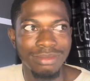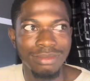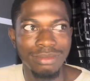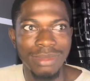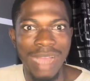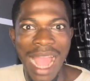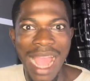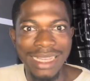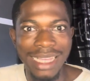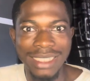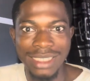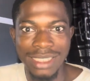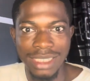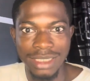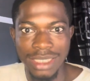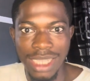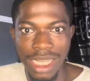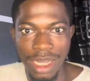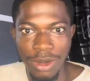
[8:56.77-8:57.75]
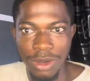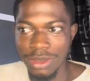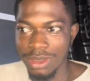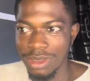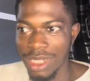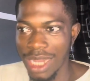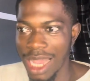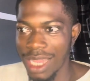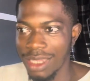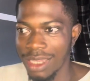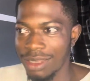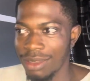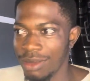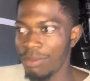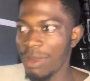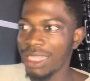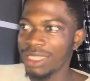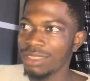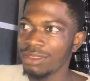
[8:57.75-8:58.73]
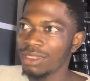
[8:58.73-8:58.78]
highest a seconds. Like
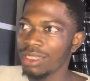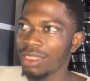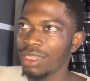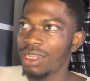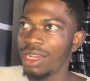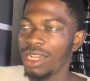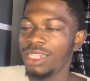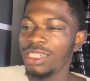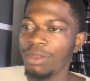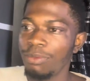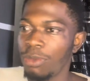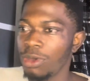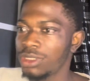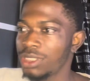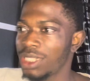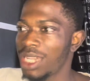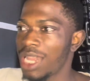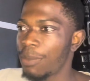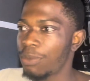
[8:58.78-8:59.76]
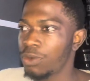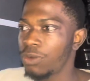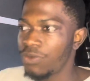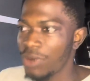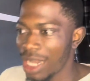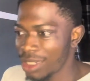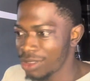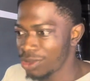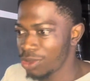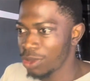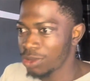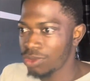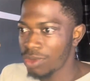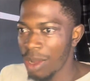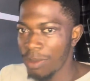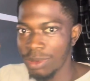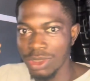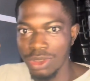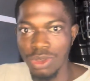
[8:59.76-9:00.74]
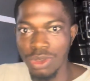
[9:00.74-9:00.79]
imagine clicking the button and approval, and your
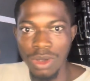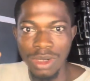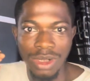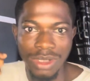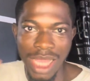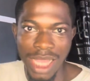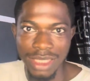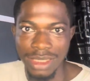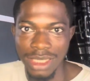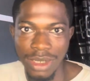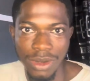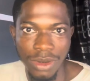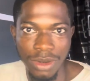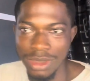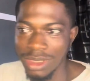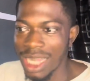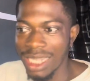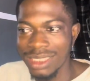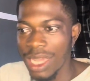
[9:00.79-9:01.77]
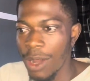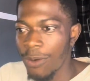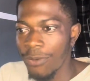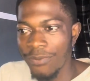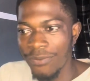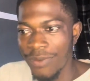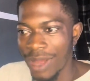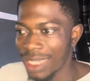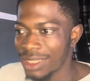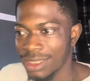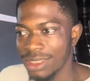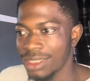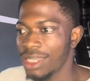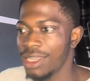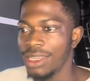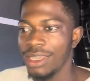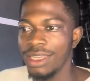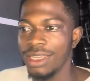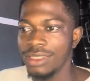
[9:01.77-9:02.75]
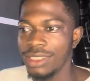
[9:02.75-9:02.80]
swap is done under a seconds. That's how fast
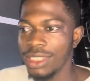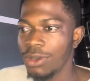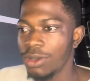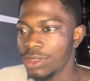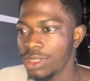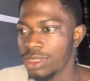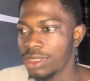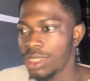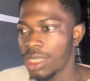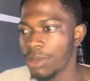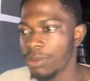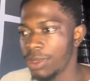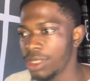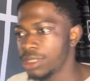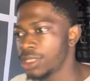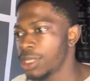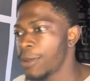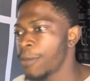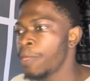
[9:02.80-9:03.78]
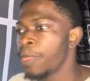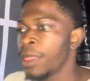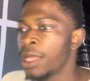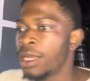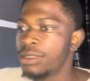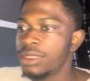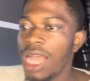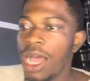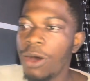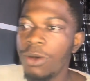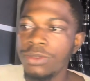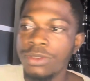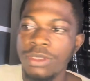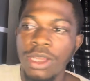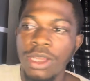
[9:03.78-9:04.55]
the ecosystem is. Now,